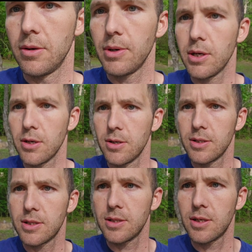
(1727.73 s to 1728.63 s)
Here we are.
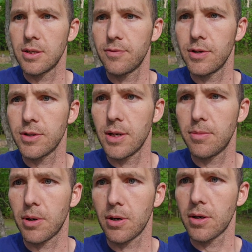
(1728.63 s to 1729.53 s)
This is Huntsville
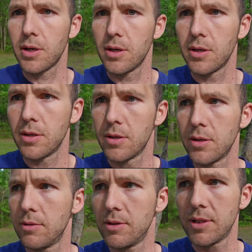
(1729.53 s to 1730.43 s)
State Park.
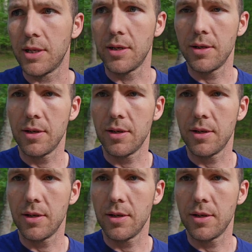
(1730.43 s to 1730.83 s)
Let me see.